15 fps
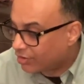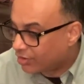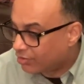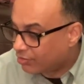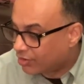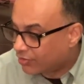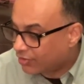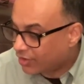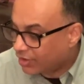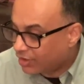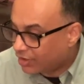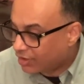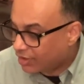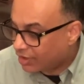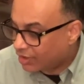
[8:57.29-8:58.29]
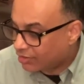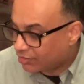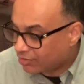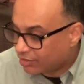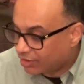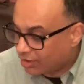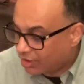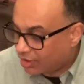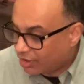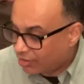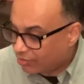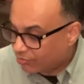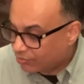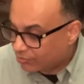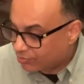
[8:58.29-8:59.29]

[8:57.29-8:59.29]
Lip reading: the reverse side, I actually have